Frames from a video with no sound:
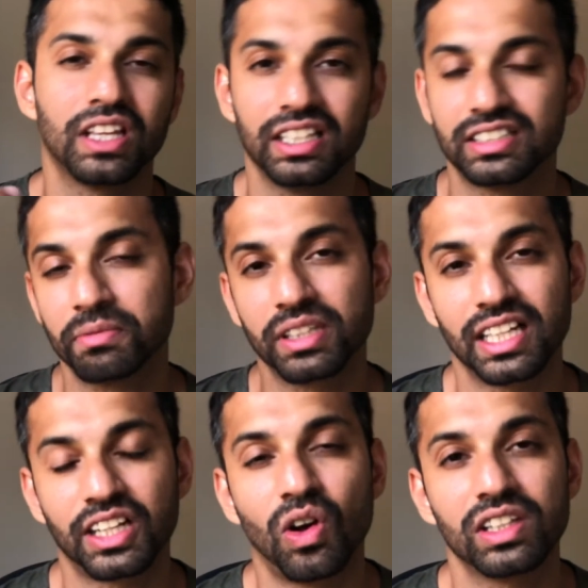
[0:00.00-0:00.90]
something
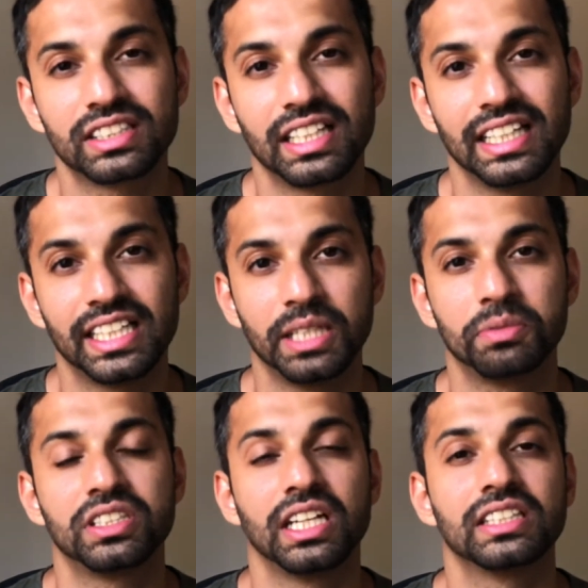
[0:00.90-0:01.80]
that constantly
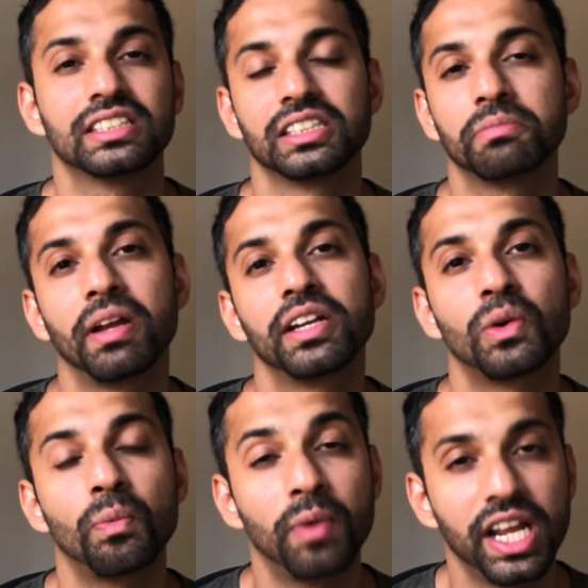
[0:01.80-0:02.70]
keeps changing depending
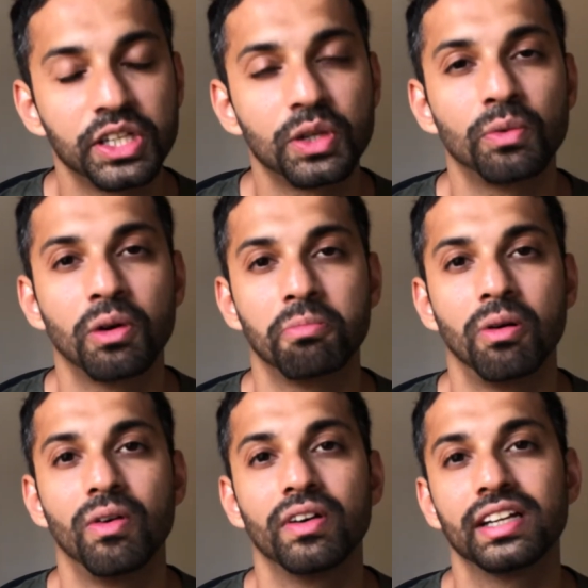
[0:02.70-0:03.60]
on when you were
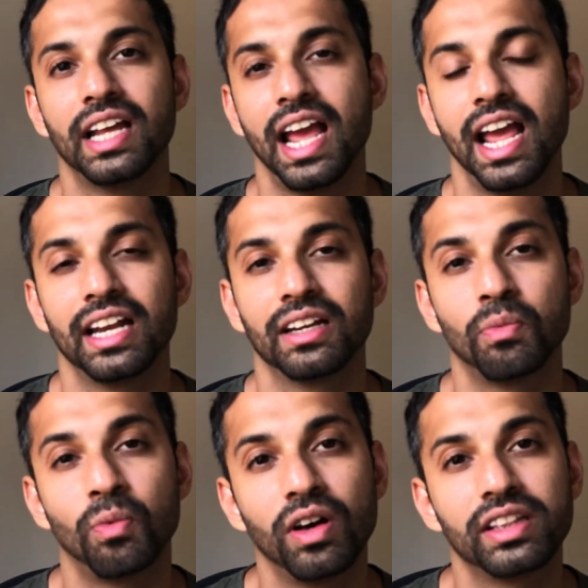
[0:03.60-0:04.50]
born
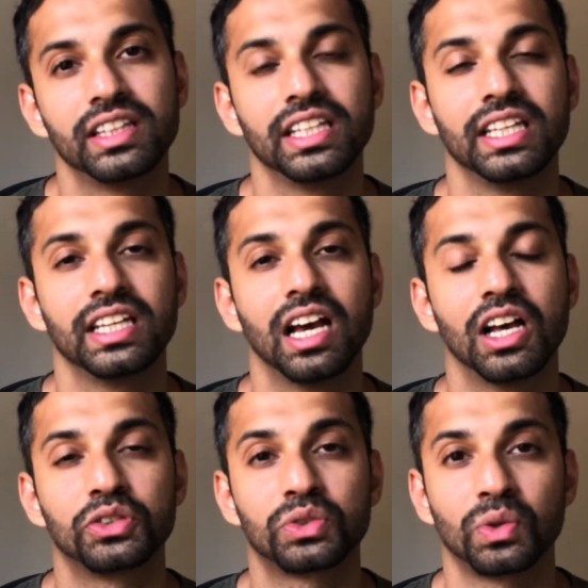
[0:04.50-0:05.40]
and what the
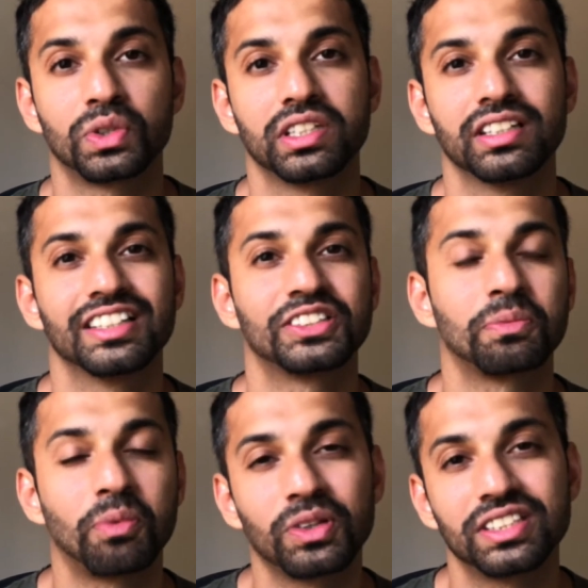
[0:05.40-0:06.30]
social
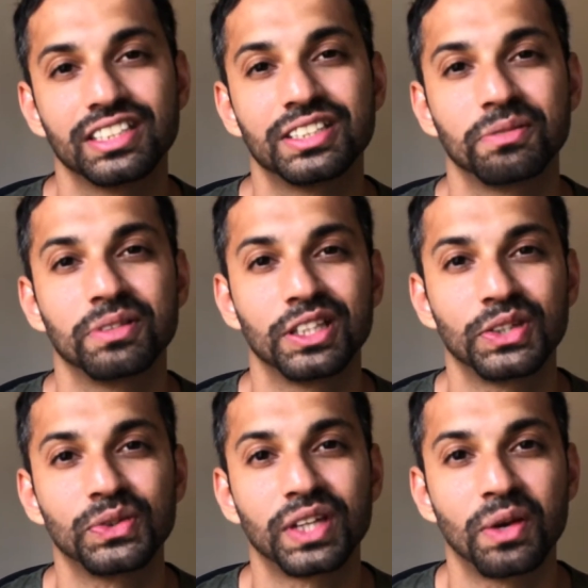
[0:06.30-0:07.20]
support system in
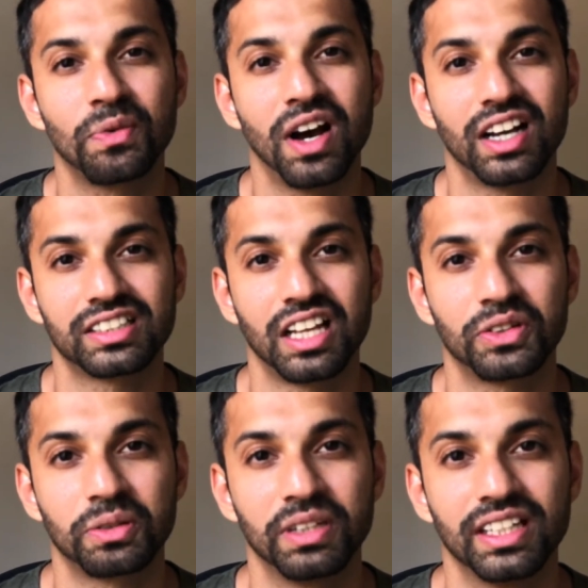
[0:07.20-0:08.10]
the UK works
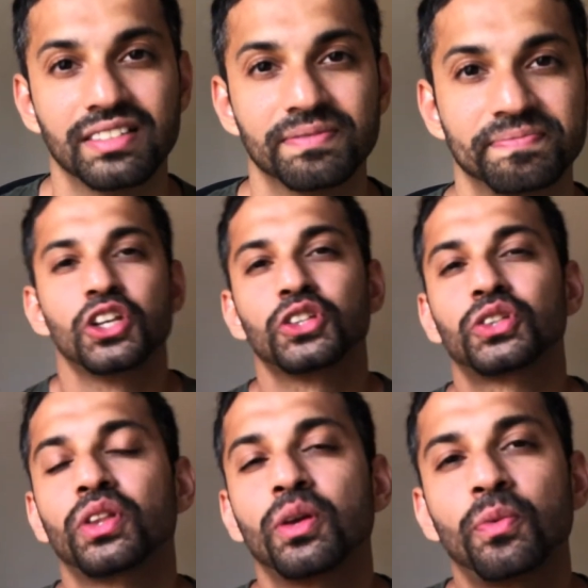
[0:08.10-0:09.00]
out to be.
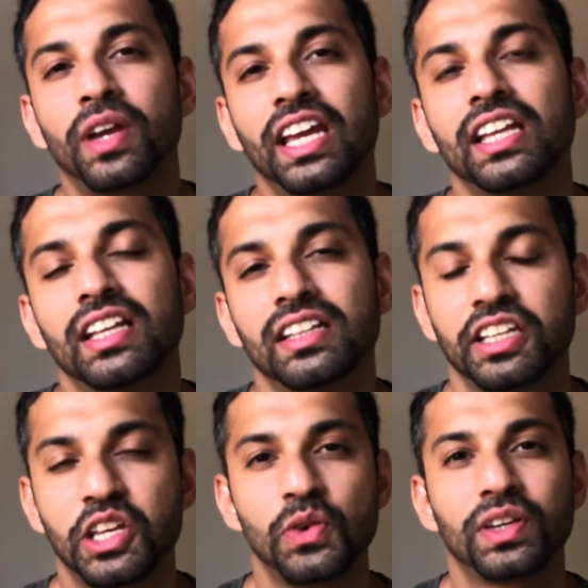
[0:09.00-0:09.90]
So the way that the
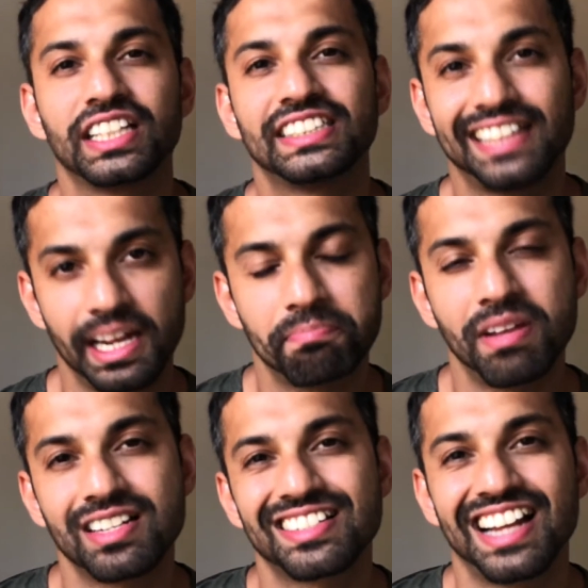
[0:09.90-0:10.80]
UK state
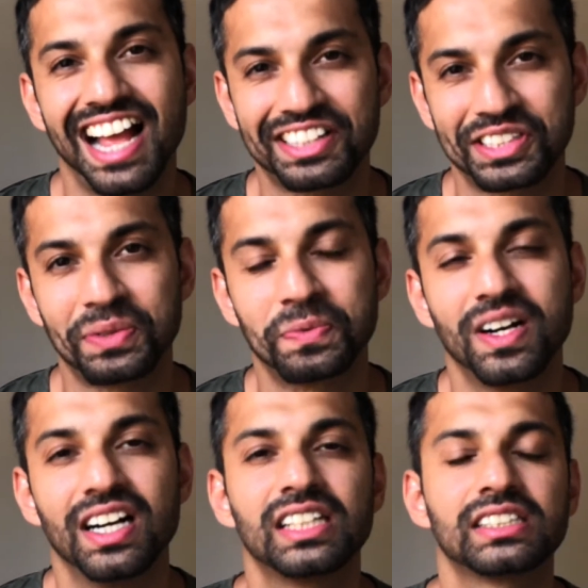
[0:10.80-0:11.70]
pension actually
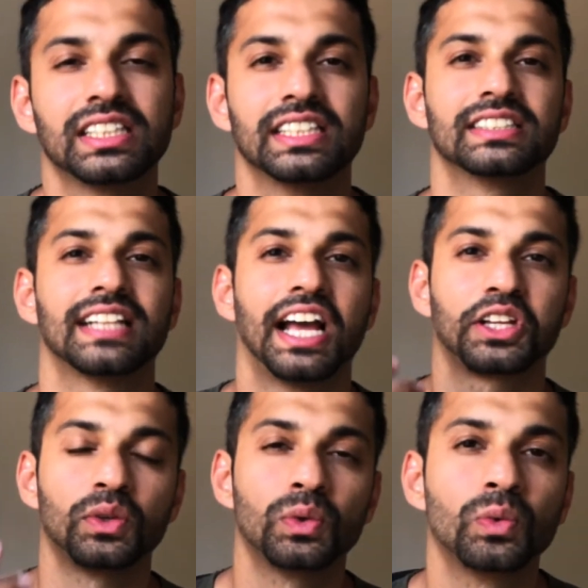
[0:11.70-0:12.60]
works is
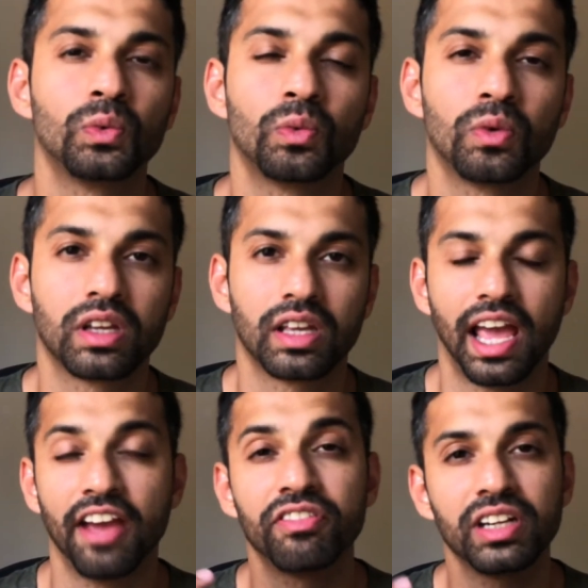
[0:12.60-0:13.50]
that you
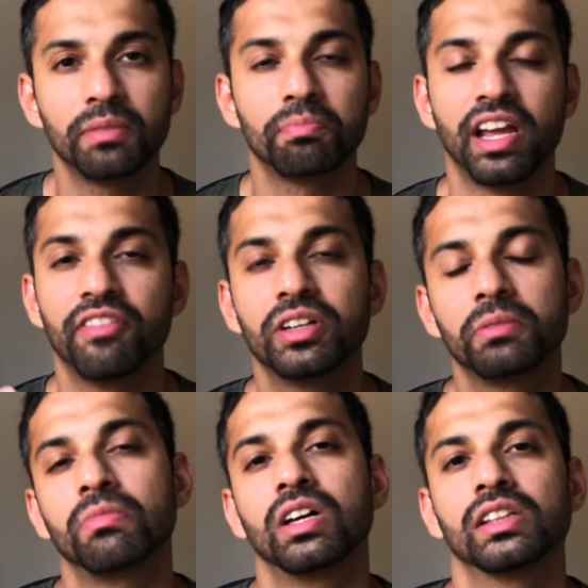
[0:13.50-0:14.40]
every
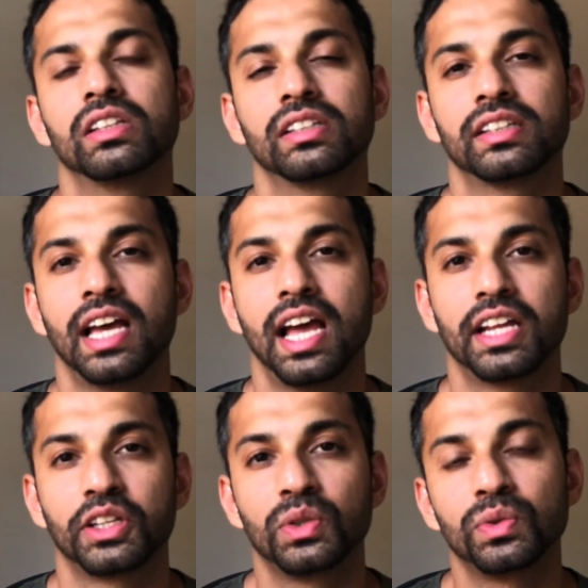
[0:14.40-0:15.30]
month
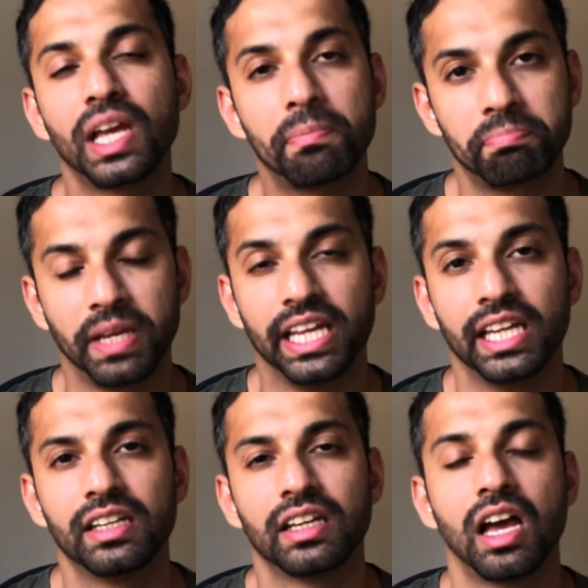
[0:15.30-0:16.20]
that you get
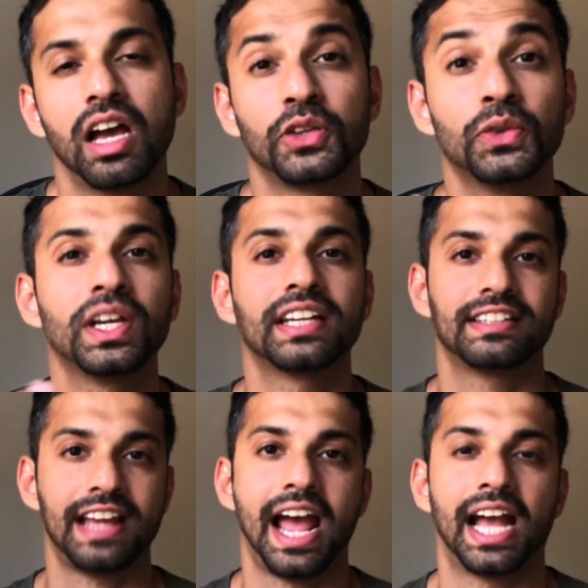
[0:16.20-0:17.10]
paid, you get
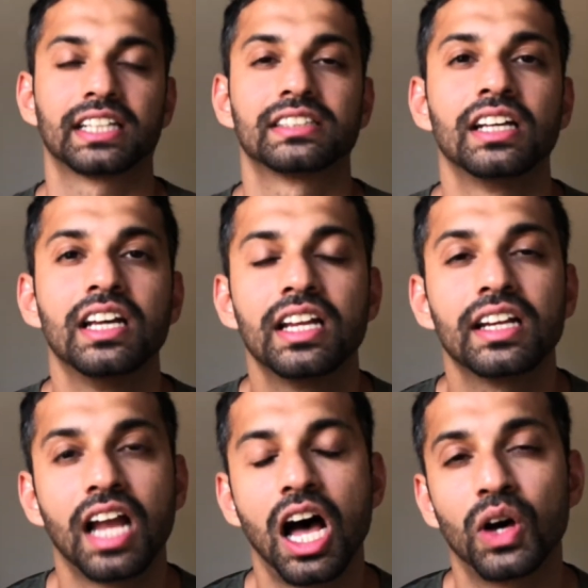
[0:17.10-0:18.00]
taxed.
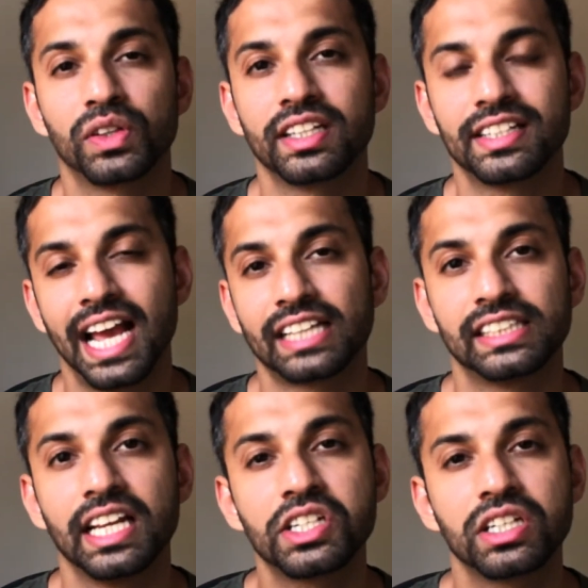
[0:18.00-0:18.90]
Now the
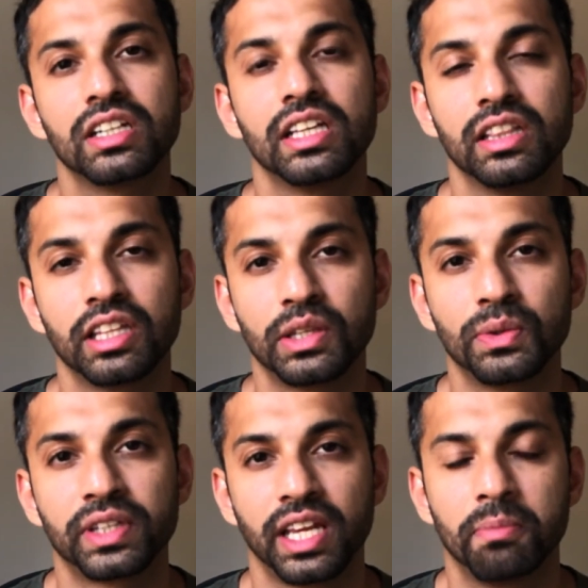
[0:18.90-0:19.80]
taxation in the
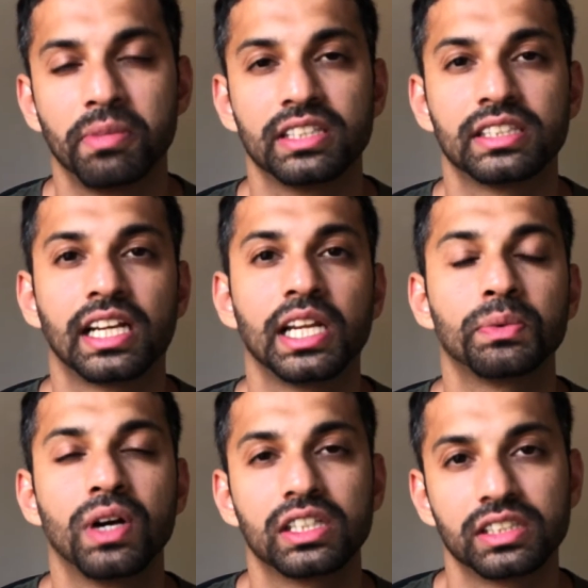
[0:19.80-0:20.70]
UK basically
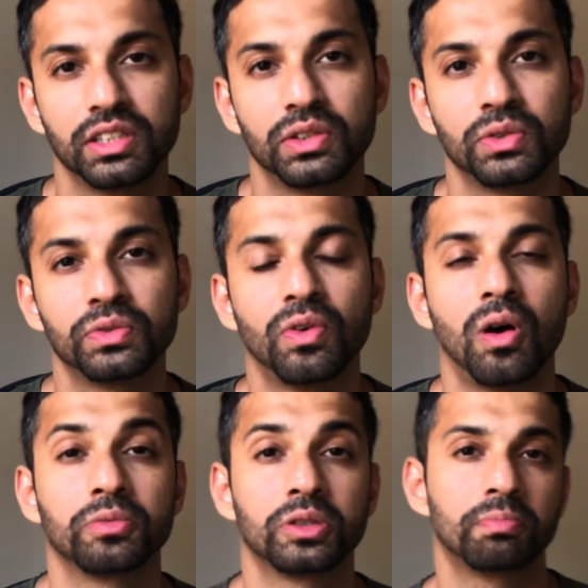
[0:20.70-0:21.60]
works in two
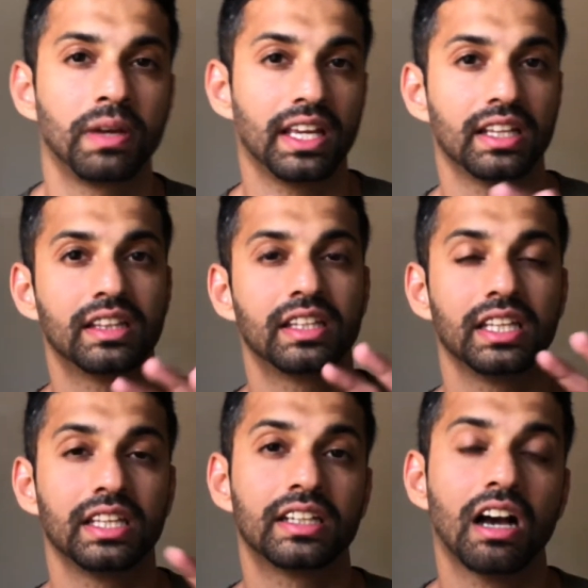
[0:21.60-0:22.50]
forms. You pay
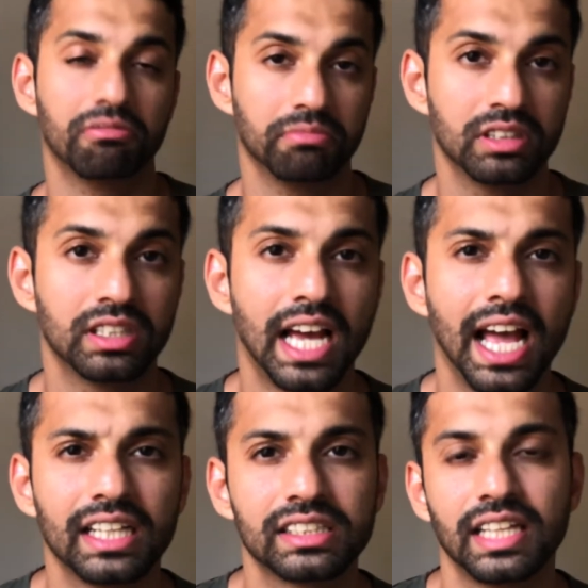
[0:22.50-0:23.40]
the government
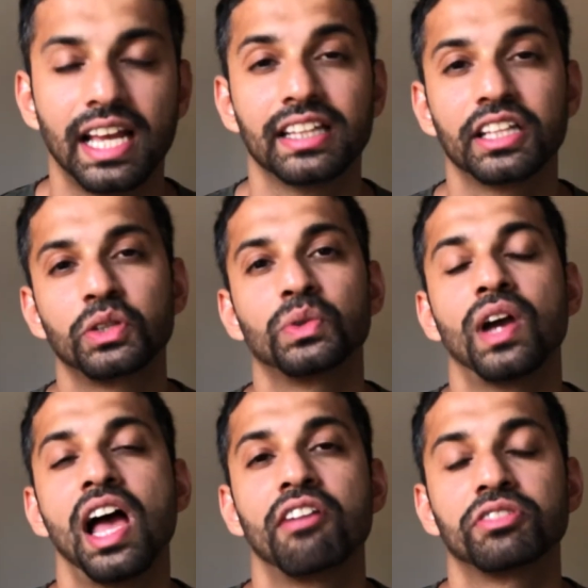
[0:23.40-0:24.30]
tax, and then you
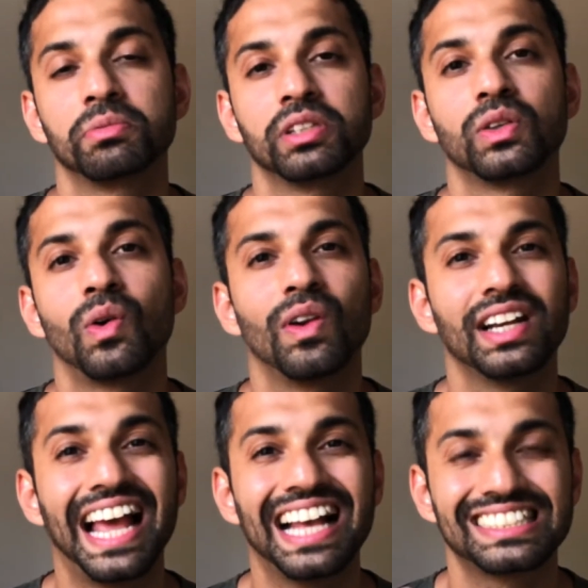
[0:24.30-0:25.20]
have something called
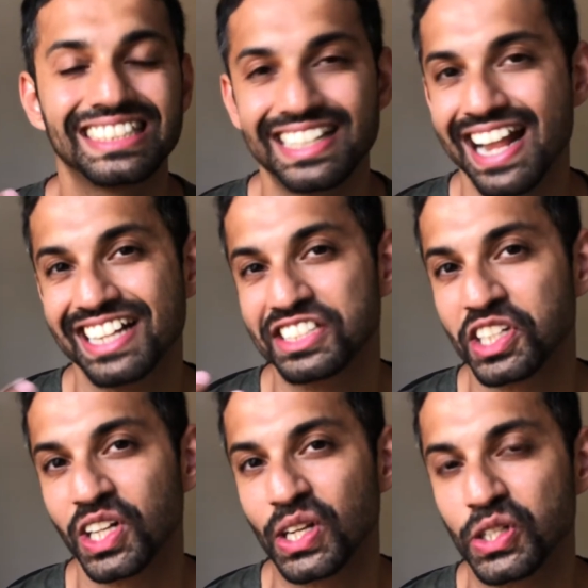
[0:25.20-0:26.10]
as
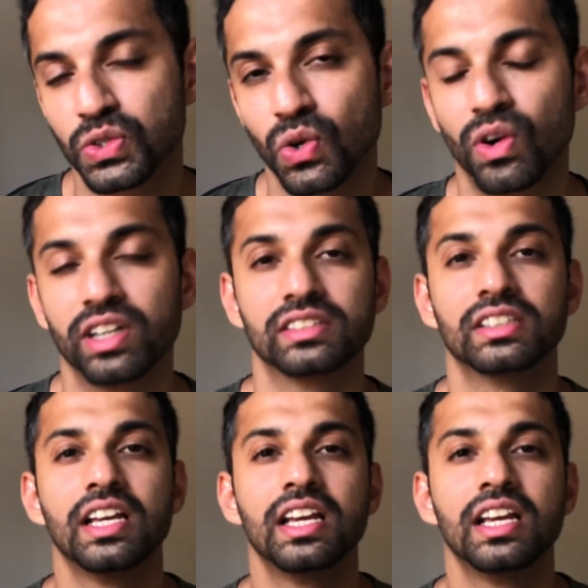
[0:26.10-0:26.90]
national insurance.